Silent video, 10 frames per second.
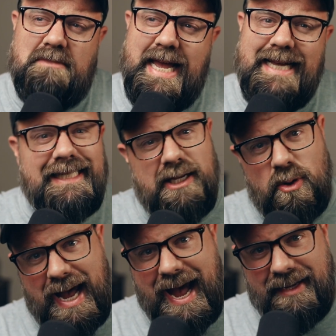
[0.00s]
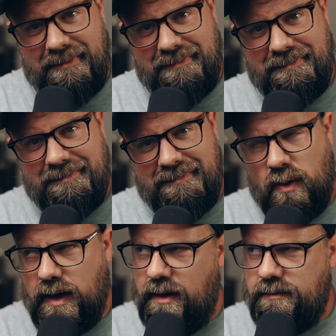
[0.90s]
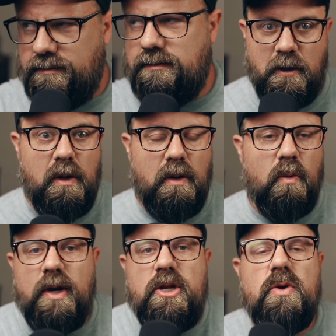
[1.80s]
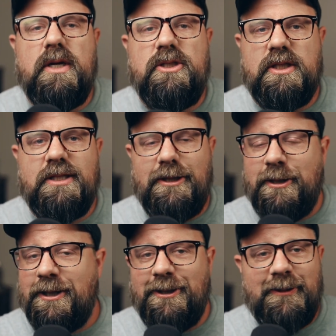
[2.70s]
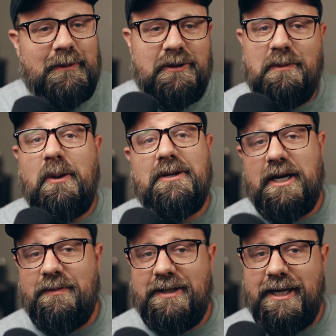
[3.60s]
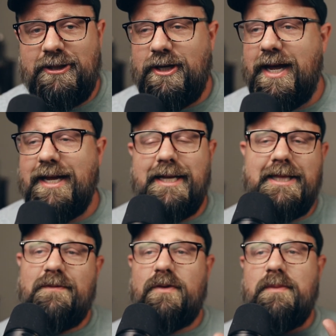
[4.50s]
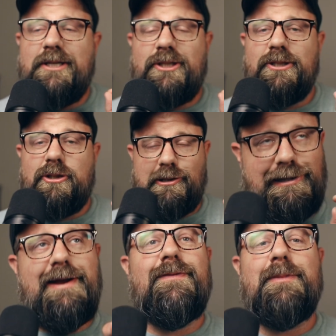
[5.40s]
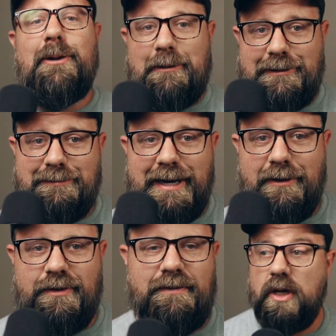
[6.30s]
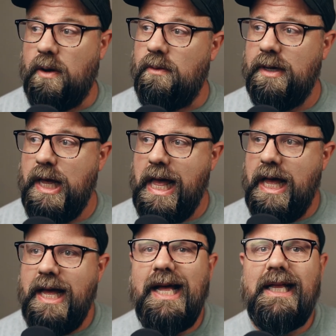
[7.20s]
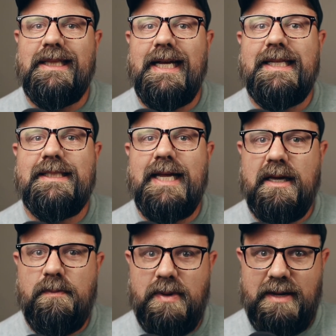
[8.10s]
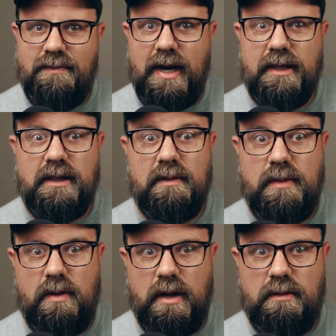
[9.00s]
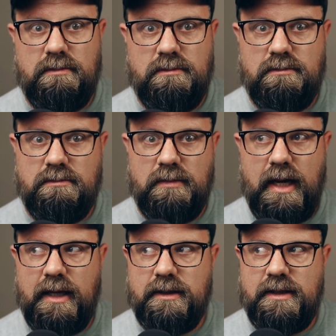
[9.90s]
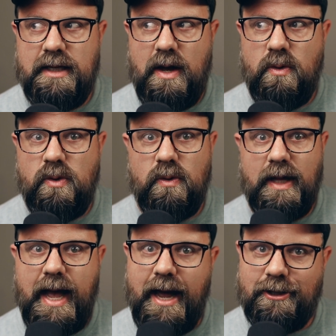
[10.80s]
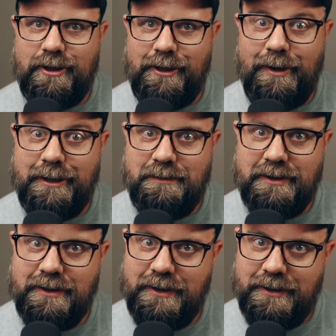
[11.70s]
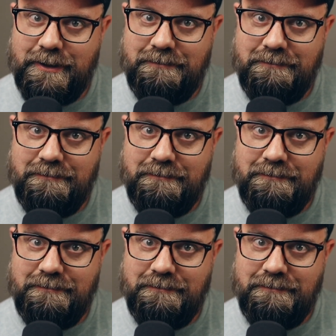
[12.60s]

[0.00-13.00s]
SEO guy or gal when you can just look at the Google support documentation and get the information straight from the horse's mouth? So let's take a peek behind the kimono and see how Google actually ranks businesses.